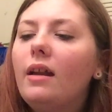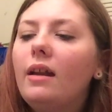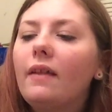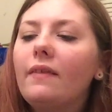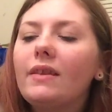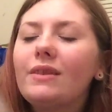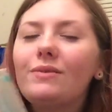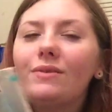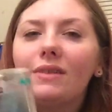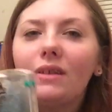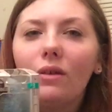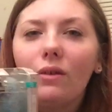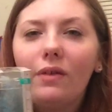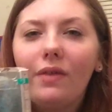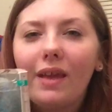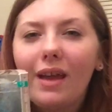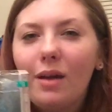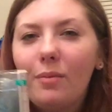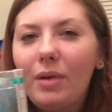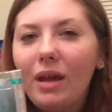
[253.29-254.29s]
Now, this was the
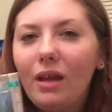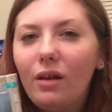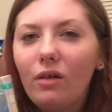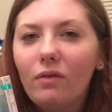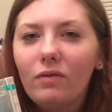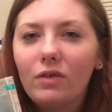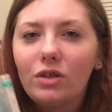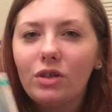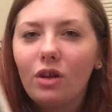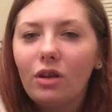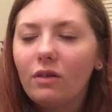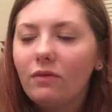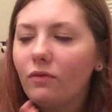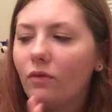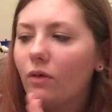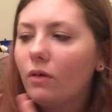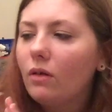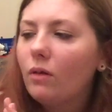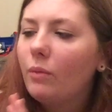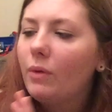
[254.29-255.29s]
only thing I paid over $1
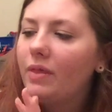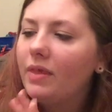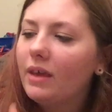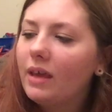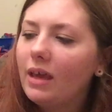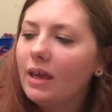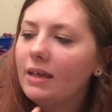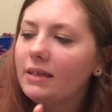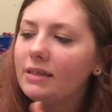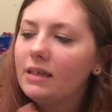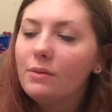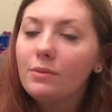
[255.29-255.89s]
for with the kids.